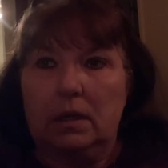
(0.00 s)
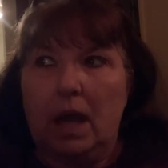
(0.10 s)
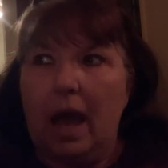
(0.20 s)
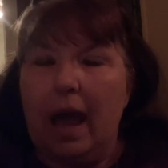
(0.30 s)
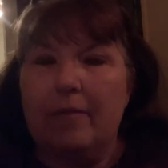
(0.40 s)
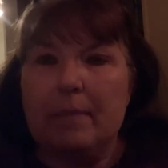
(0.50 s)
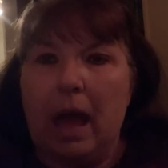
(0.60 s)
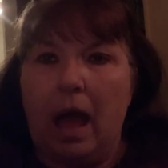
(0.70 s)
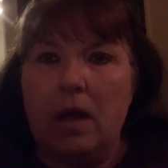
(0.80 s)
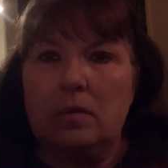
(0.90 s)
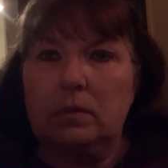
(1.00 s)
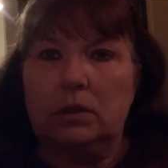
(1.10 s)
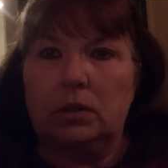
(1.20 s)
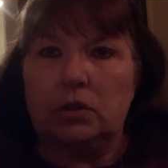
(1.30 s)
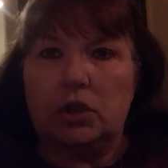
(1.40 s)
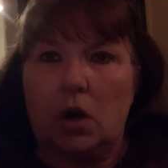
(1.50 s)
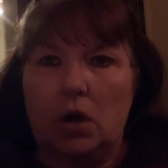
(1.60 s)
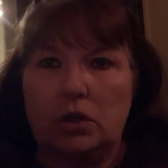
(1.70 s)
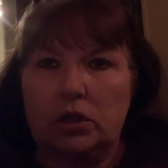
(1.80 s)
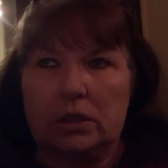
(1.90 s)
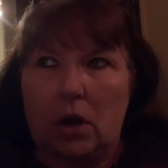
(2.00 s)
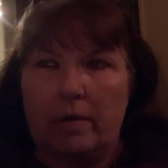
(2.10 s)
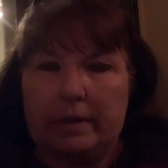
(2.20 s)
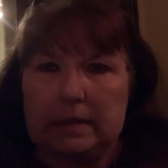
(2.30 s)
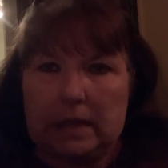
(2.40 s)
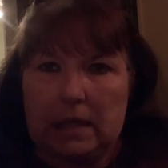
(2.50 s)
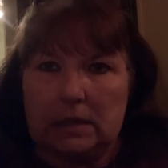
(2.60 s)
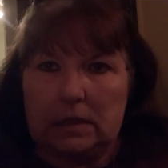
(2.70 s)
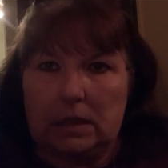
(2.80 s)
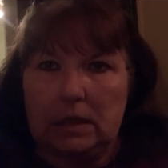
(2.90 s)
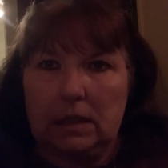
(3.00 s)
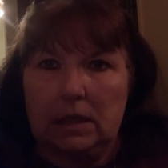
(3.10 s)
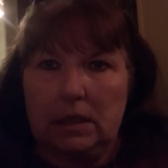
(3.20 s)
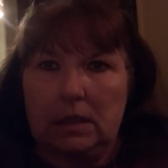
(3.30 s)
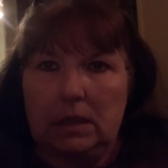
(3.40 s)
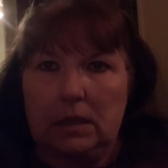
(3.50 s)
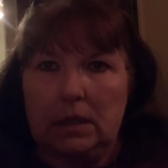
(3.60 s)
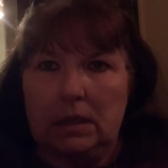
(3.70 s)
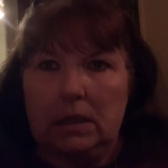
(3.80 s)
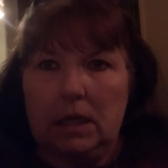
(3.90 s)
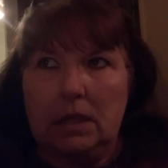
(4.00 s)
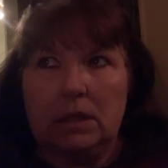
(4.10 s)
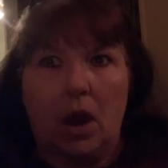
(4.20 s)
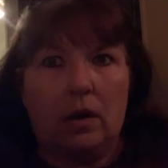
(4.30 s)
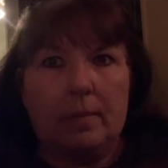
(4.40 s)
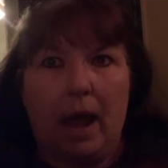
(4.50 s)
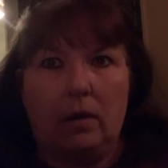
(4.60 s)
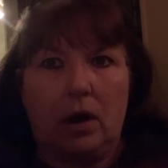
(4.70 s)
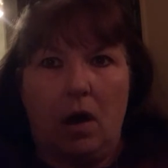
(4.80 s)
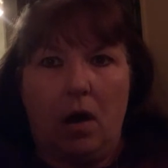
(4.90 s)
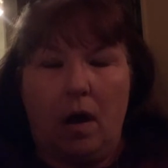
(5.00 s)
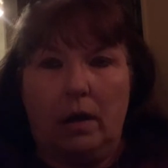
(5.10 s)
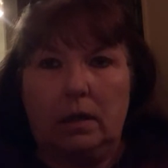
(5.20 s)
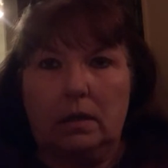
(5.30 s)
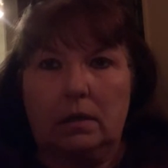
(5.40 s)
I have my own little church services and talk about God